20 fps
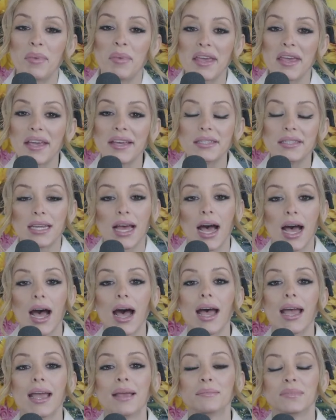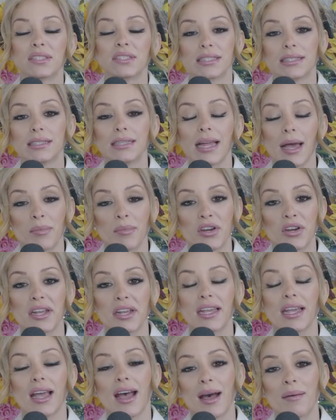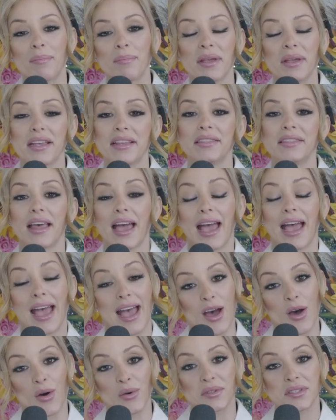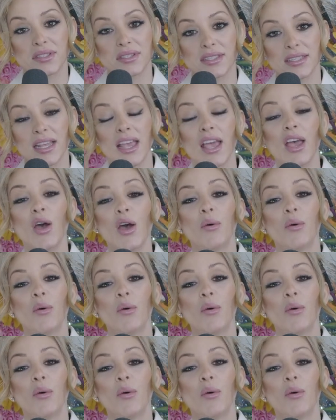big-time celebrity up in the house.